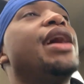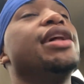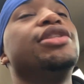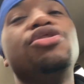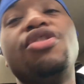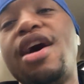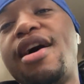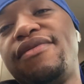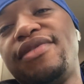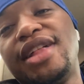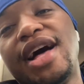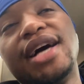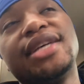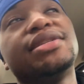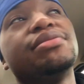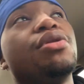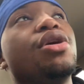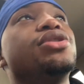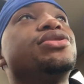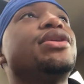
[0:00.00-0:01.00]
I don't have
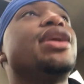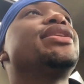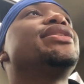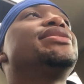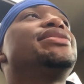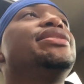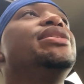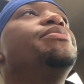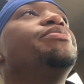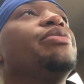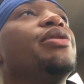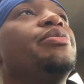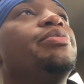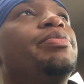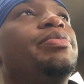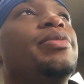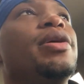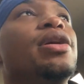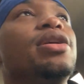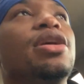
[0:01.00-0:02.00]
class tomorrow, so I can sleep
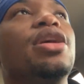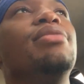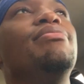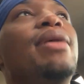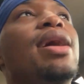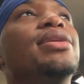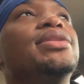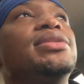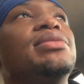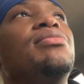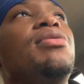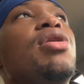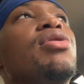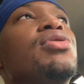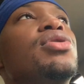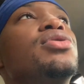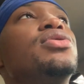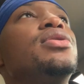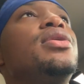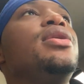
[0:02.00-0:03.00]
a good amount
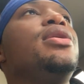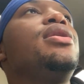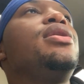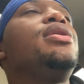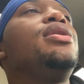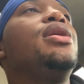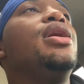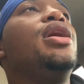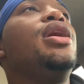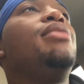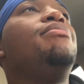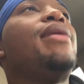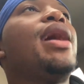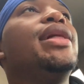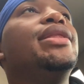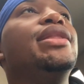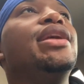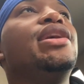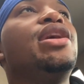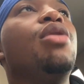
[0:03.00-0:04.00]
tomorrow.
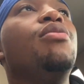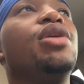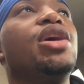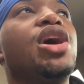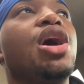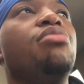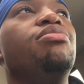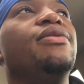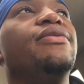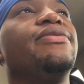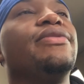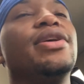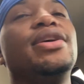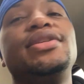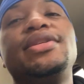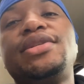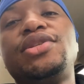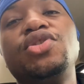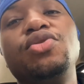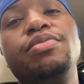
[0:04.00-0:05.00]
Might link up with a couple
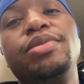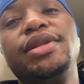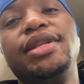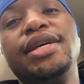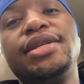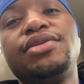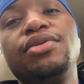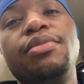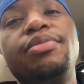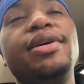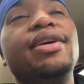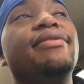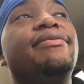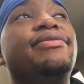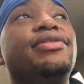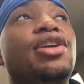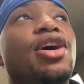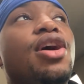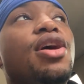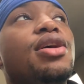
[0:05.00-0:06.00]
friends too, but this will be a
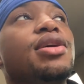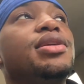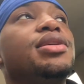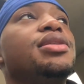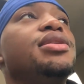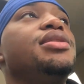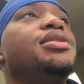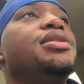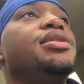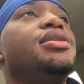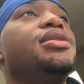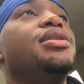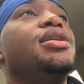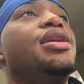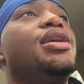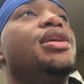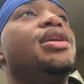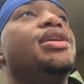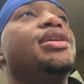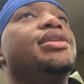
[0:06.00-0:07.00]
vlog.
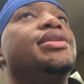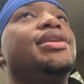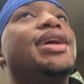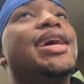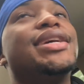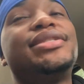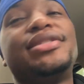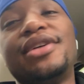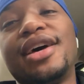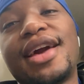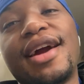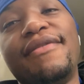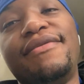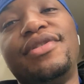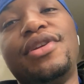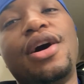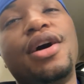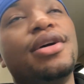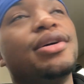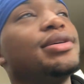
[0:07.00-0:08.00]
I suck at
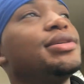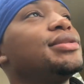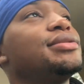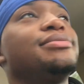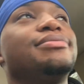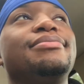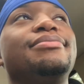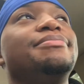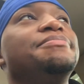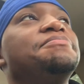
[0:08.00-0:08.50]
vlogs.